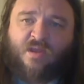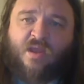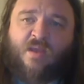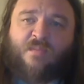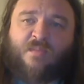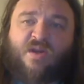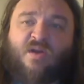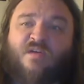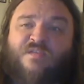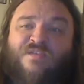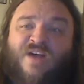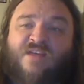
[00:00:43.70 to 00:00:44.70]
but here are
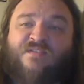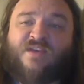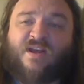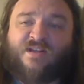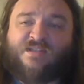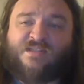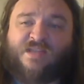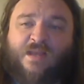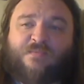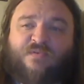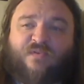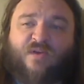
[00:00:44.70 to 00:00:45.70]
5
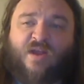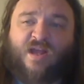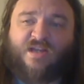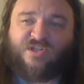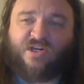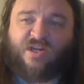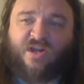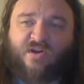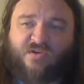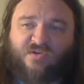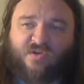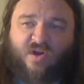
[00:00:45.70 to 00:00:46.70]
concepts for a Hasha
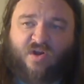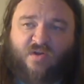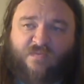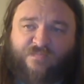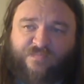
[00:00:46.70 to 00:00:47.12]
character card,